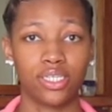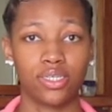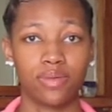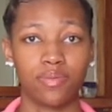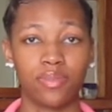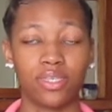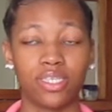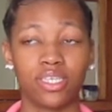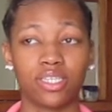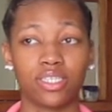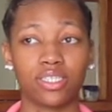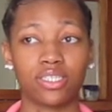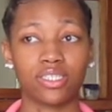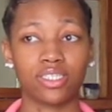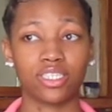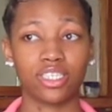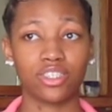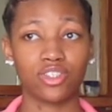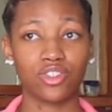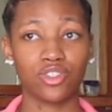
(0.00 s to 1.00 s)
because
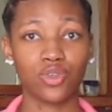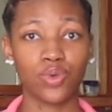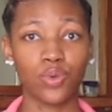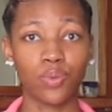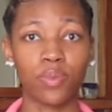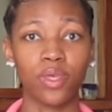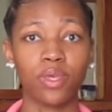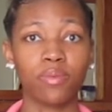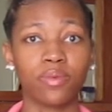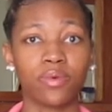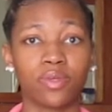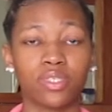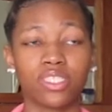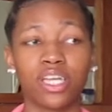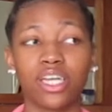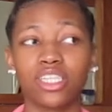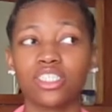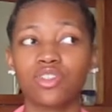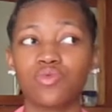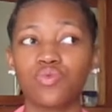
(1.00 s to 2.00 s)
it's two people. It's
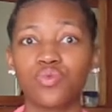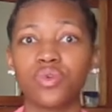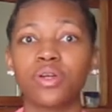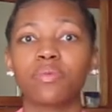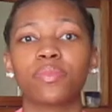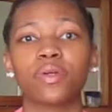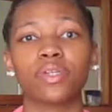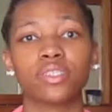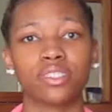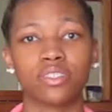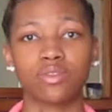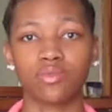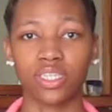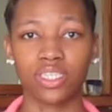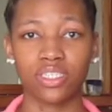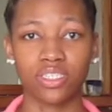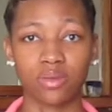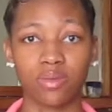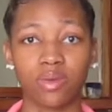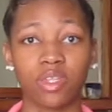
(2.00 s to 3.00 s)
not just one person in a
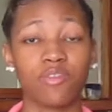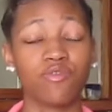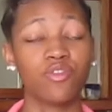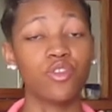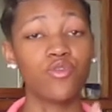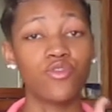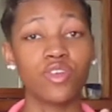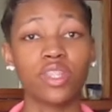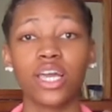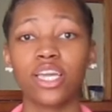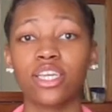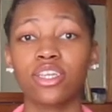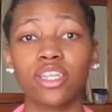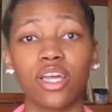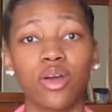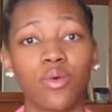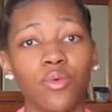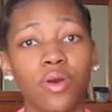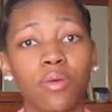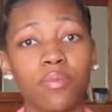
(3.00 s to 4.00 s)
relationship. And if you feel like you're
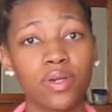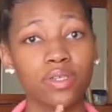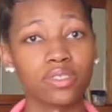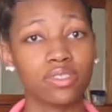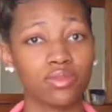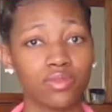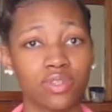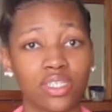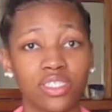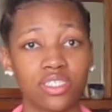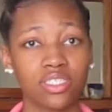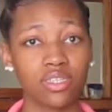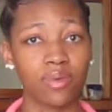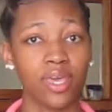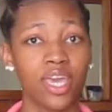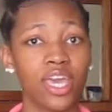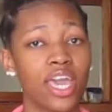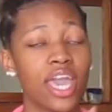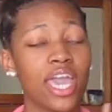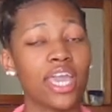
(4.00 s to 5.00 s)
that one person in a relationship
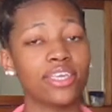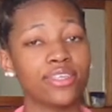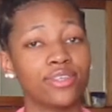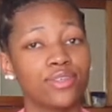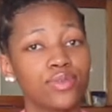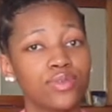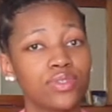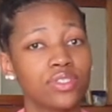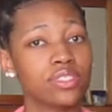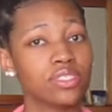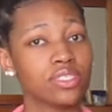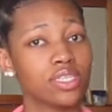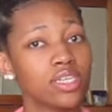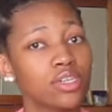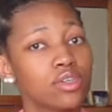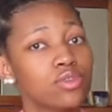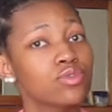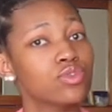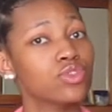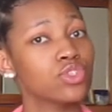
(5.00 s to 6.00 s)
and you
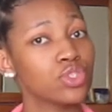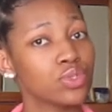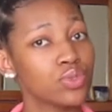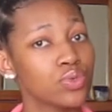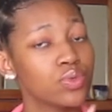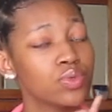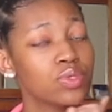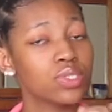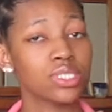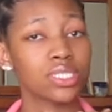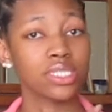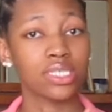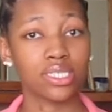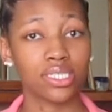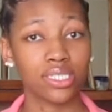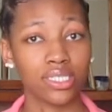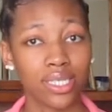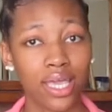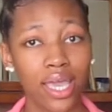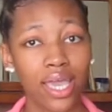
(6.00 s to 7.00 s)
still choose to
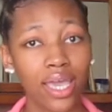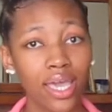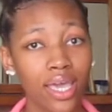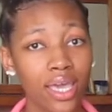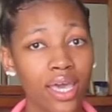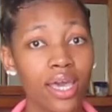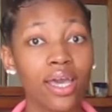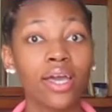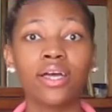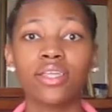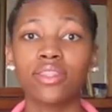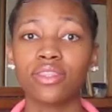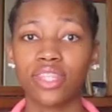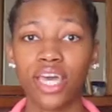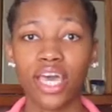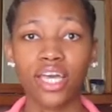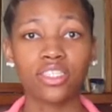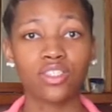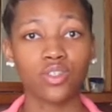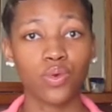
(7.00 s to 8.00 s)
stay,
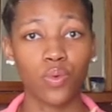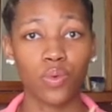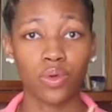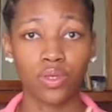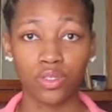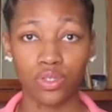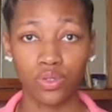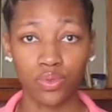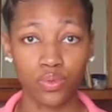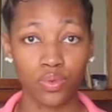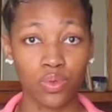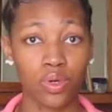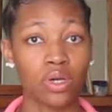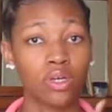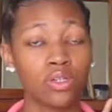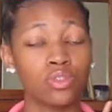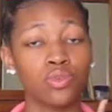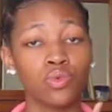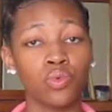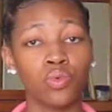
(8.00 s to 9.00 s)
that's on you.
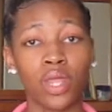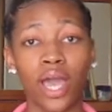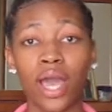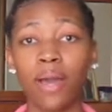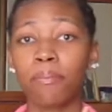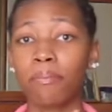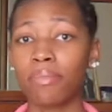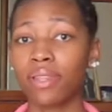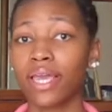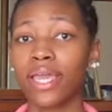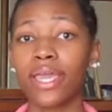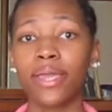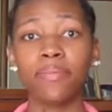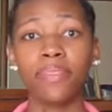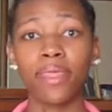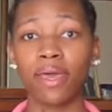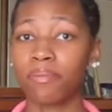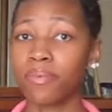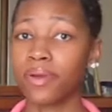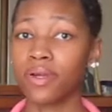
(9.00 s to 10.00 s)
Do not blame
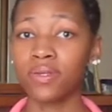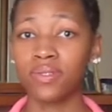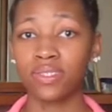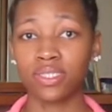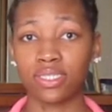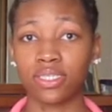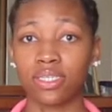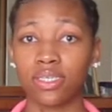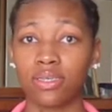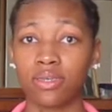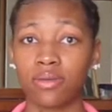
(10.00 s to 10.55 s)
that person.